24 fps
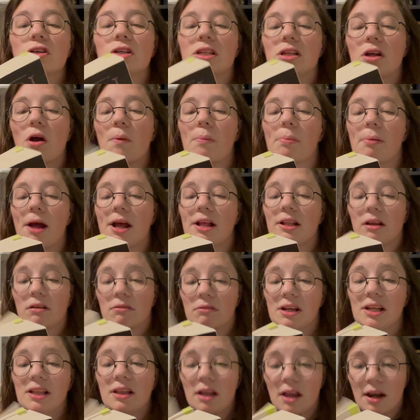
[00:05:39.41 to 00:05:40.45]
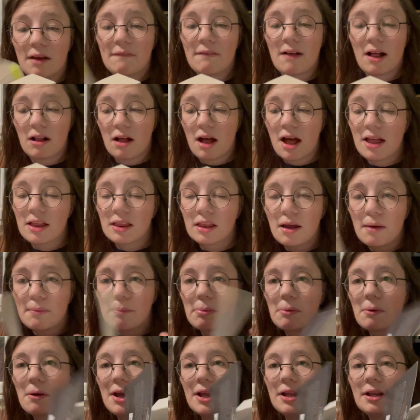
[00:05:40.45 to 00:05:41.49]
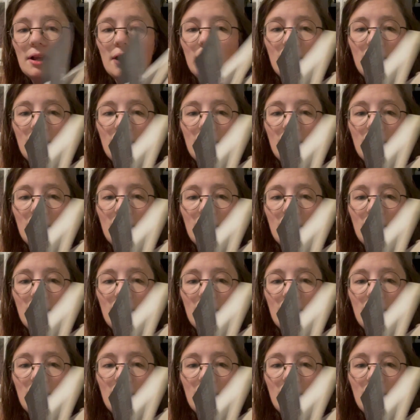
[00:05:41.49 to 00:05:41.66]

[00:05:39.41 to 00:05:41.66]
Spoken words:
still plan to read the novella at some point,